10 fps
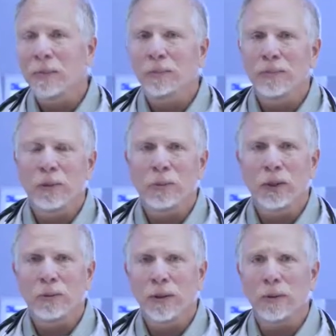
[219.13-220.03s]
The
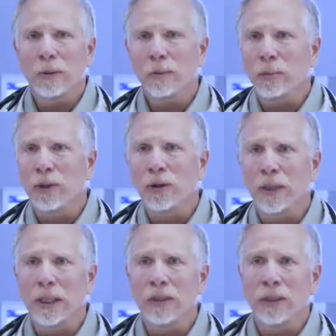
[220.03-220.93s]
sputum was a bit
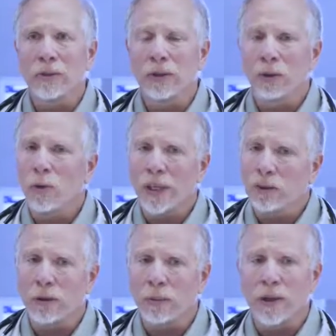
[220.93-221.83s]
purulent. He was
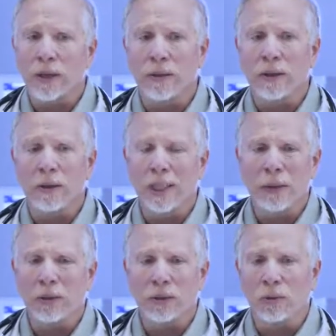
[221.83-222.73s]
quite short of breath, though,
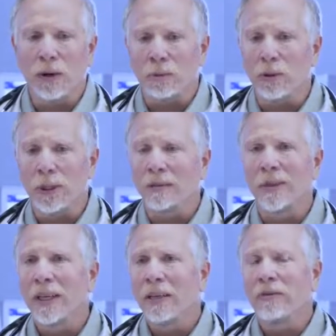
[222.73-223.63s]
unable to walk more
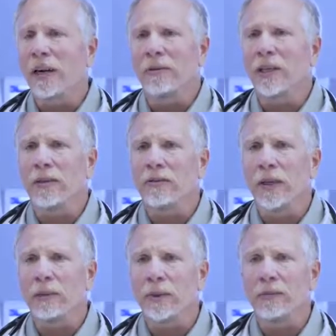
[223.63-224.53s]
than 5 or 10
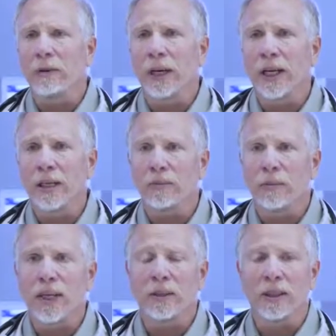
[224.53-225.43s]
feet before he got
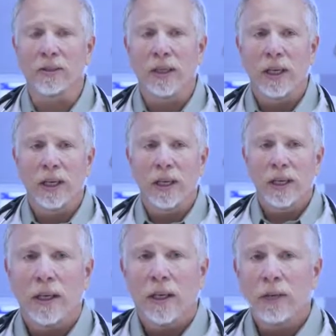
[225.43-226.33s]
breathless.
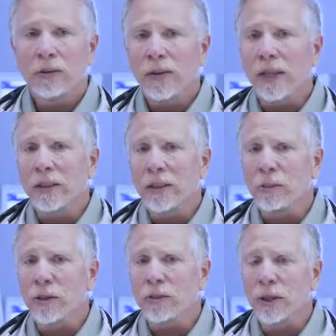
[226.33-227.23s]
He was found in
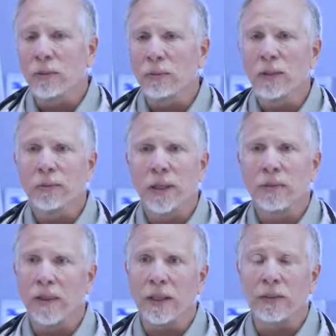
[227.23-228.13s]
the emergency room to be
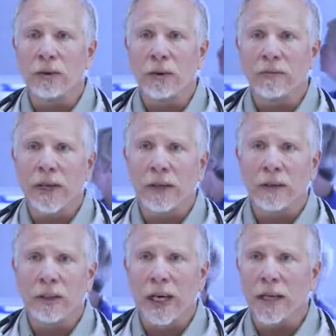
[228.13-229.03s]
in ventilatory
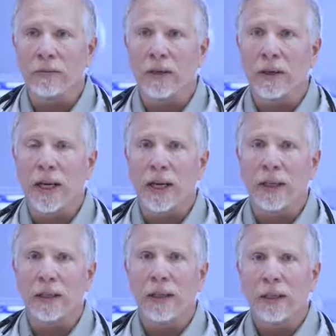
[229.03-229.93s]
failure. He had a very
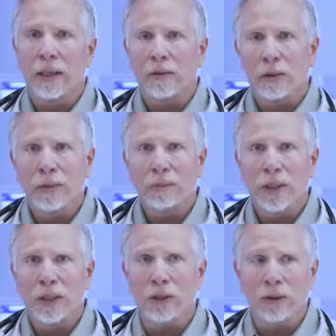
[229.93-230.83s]
high level of
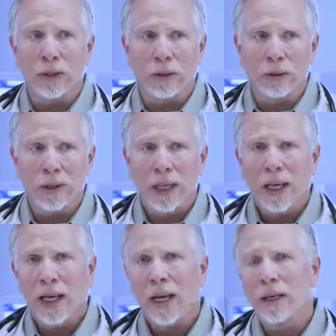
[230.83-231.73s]
PCO2
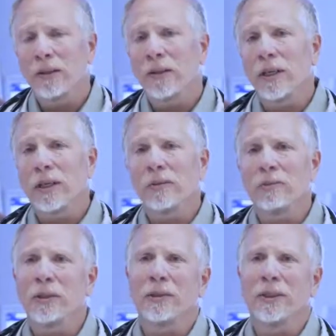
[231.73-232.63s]
and
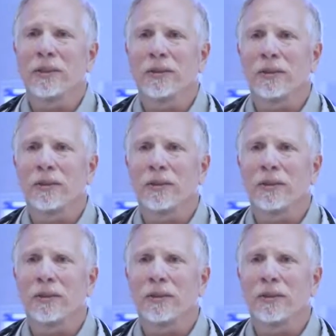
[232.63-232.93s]
was